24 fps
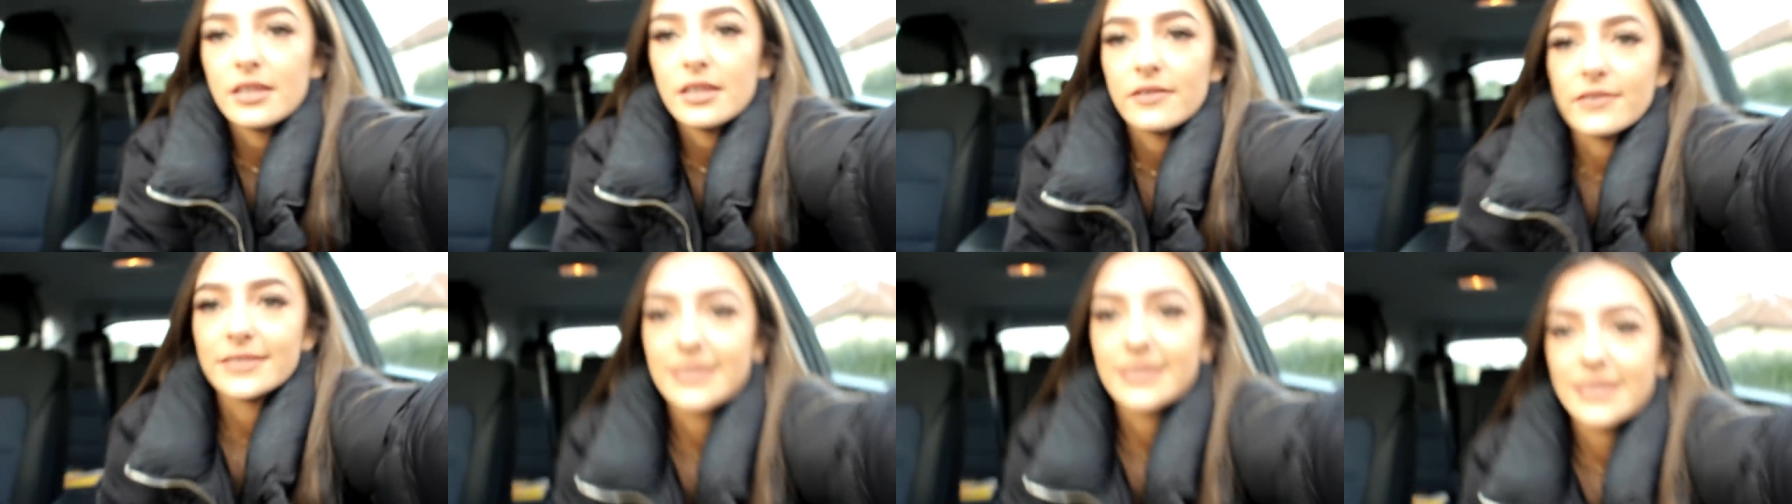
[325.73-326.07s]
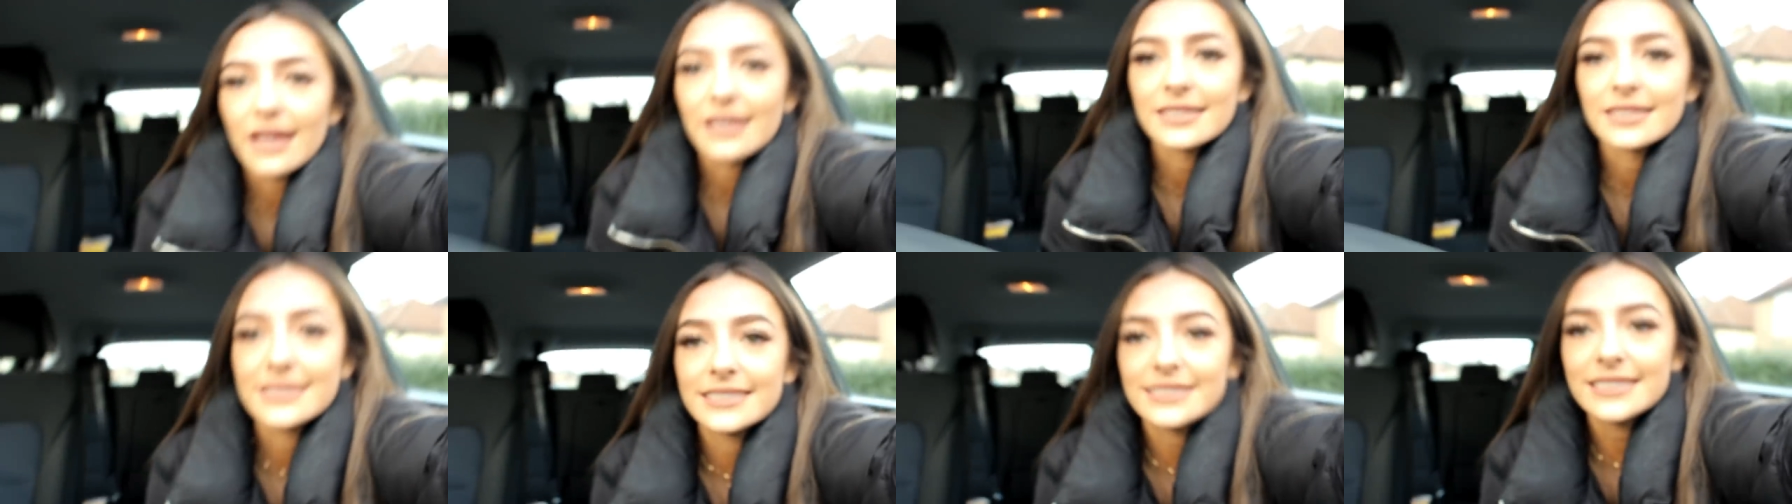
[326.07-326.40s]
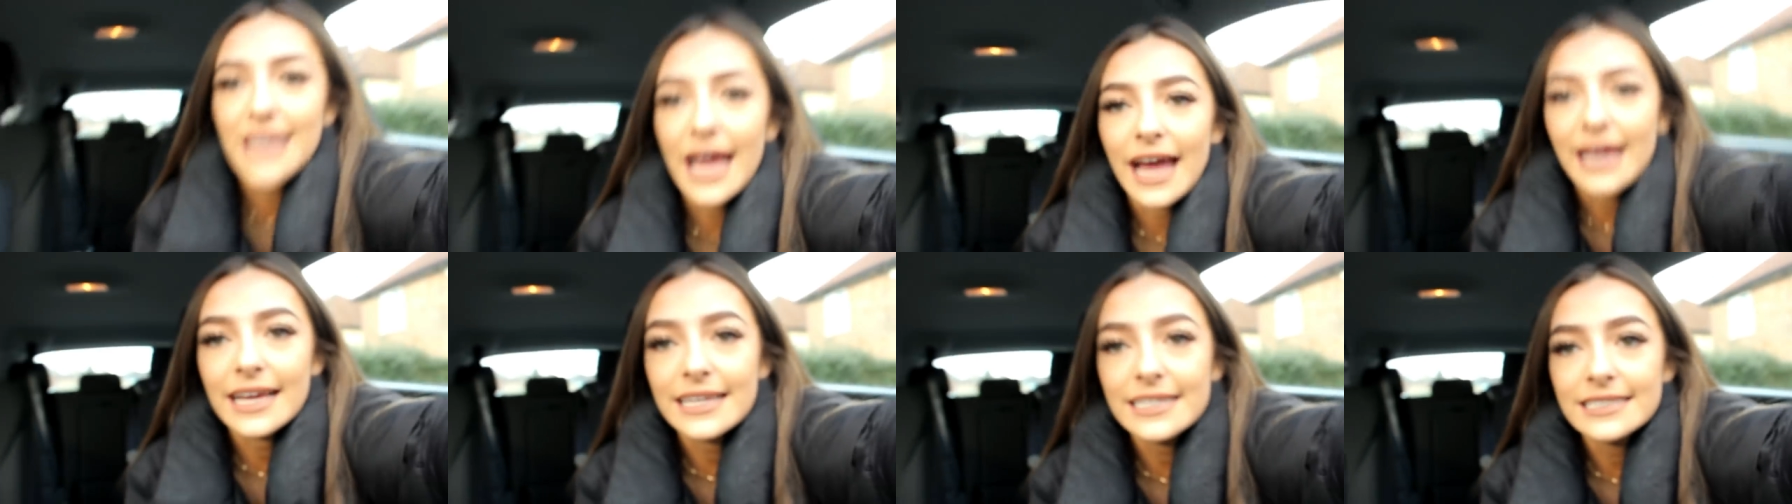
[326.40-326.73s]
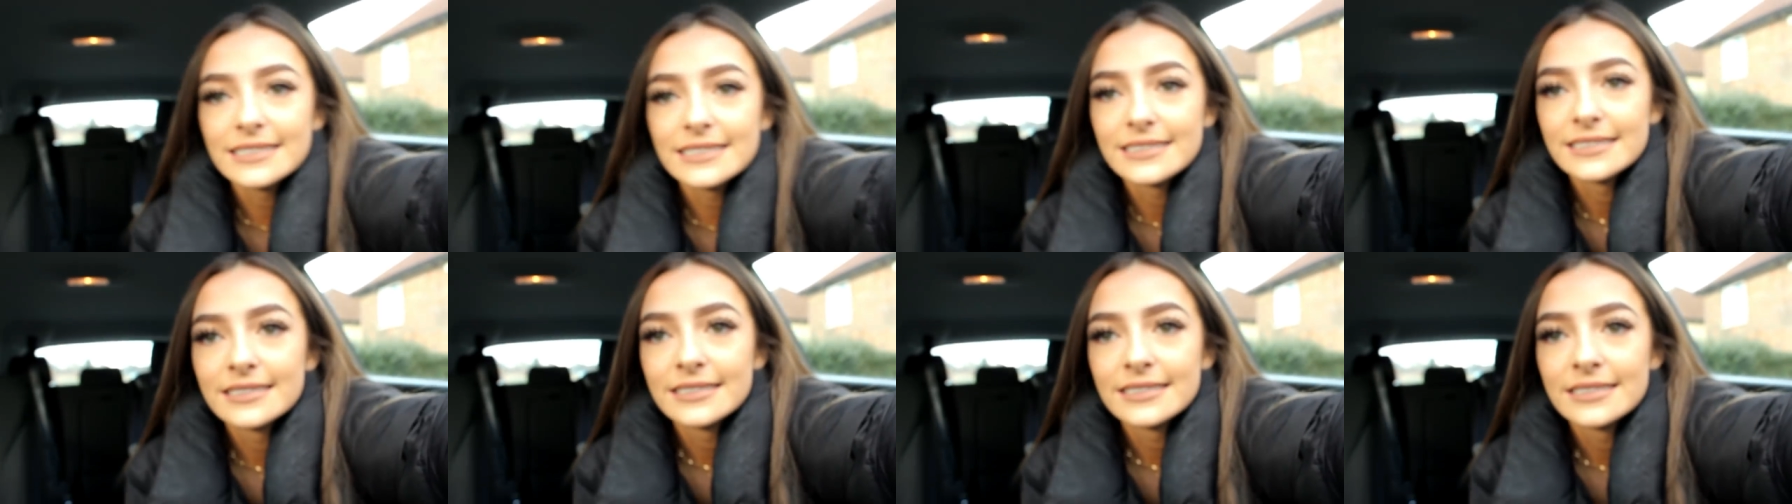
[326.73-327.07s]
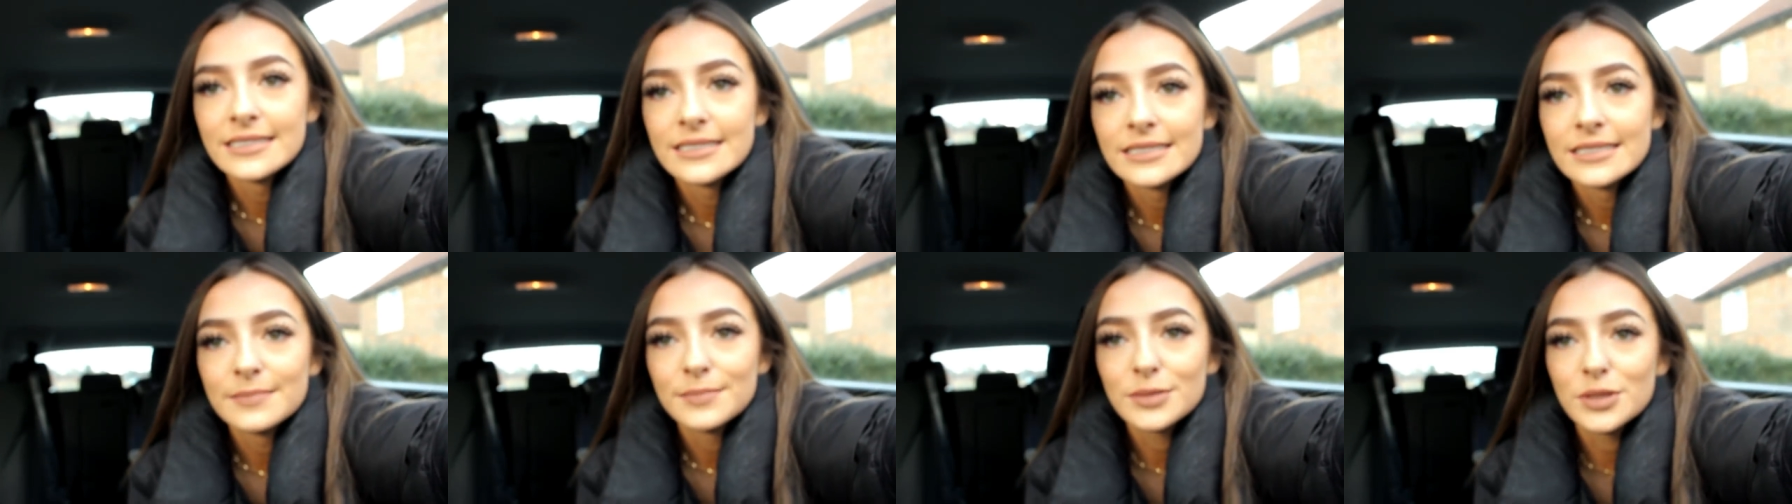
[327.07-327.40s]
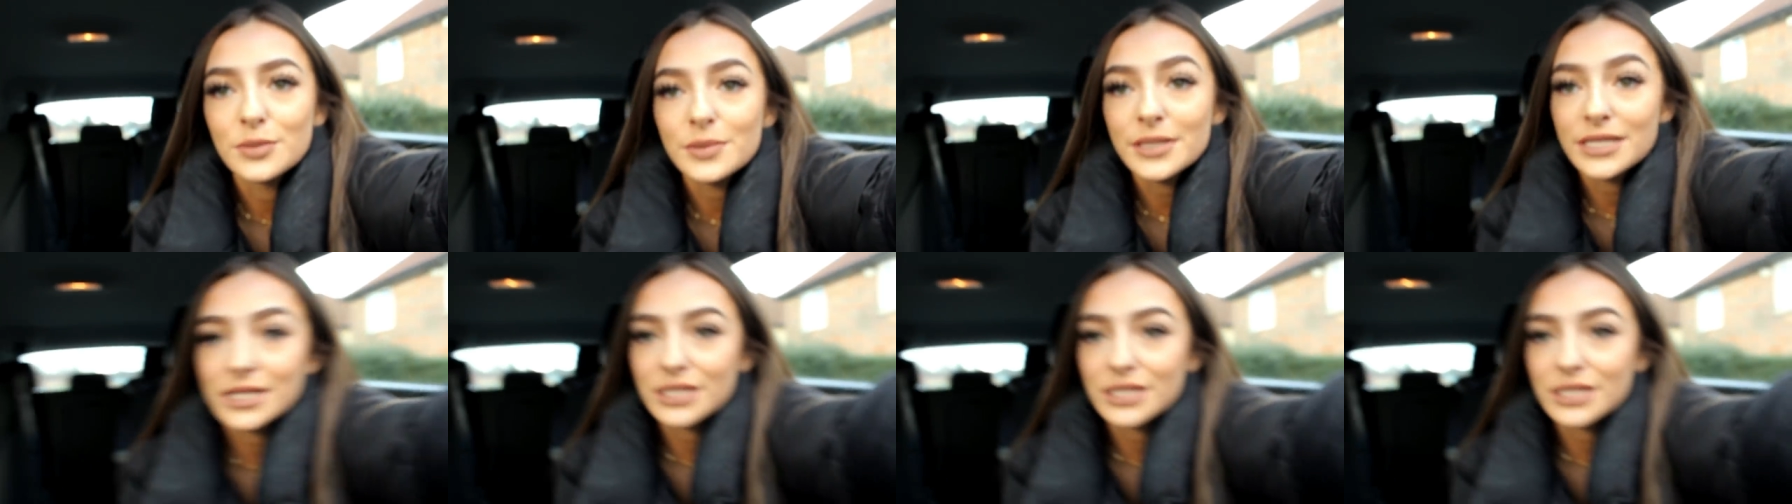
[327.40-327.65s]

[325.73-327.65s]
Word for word: know if it's going to stay, but we